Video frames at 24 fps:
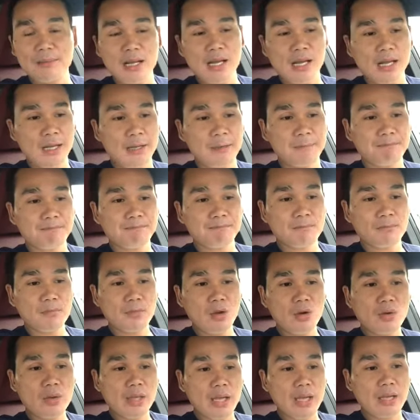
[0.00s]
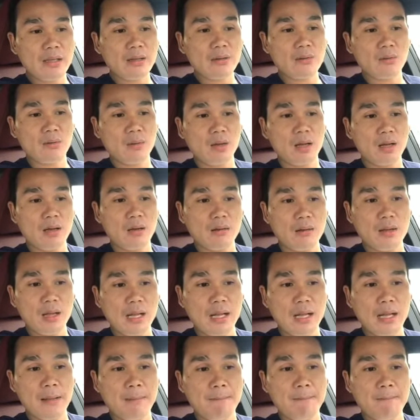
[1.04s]
them, okay,
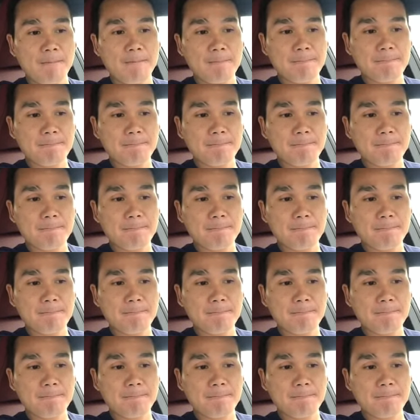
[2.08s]
well,